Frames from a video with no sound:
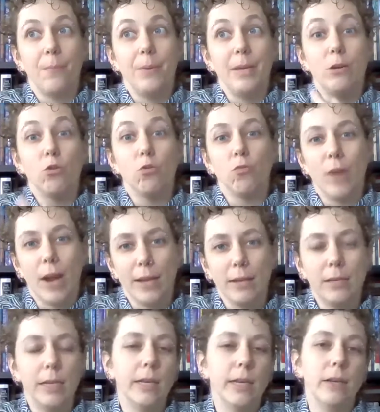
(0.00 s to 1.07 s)
be
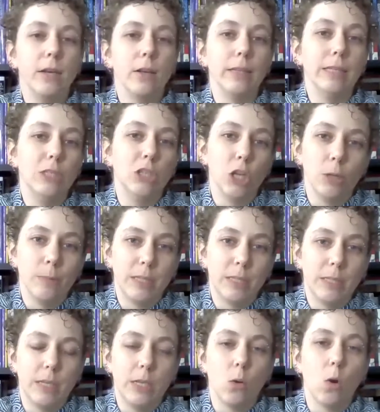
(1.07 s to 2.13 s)
granted
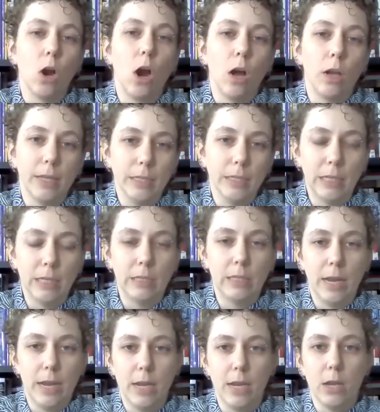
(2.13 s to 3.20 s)
legitimacy or
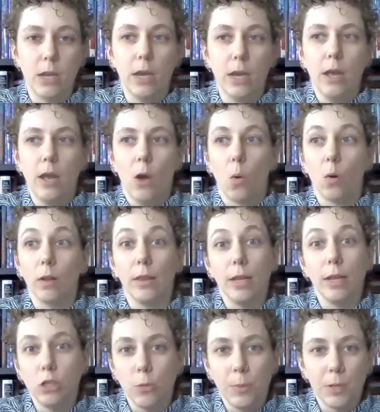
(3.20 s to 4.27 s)
authenticity or
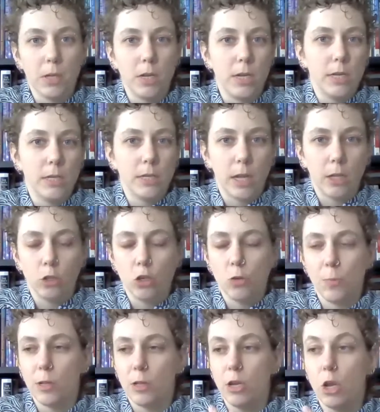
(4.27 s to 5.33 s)
legibility,
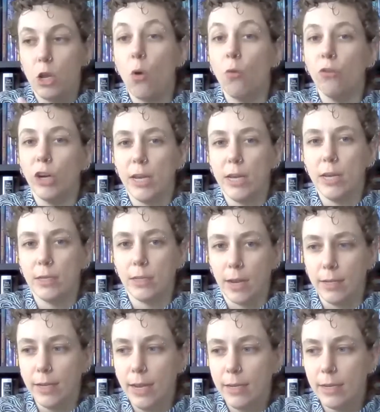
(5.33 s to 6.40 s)
intelligibility over his
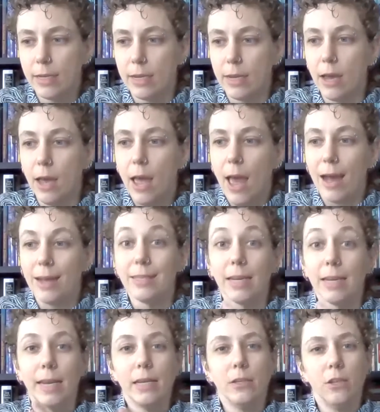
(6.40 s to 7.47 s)
identity, as a
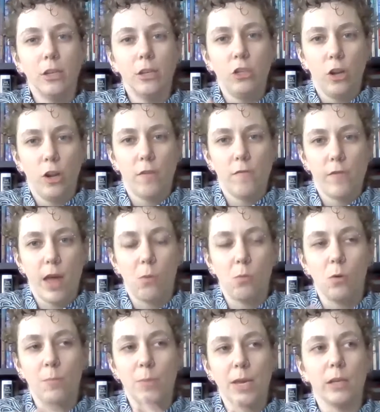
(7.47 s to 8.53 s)
condition of that,
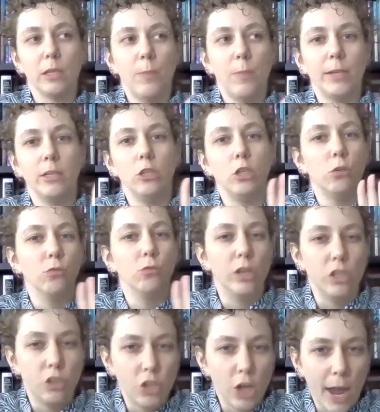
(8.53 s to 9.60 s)
will be expected to
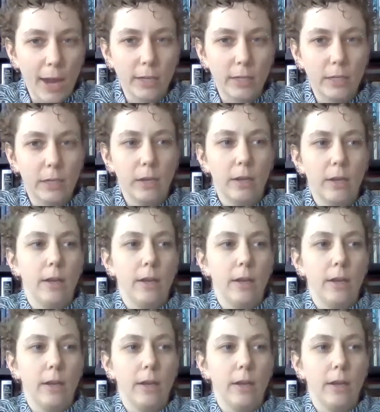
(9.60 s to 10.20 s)
reject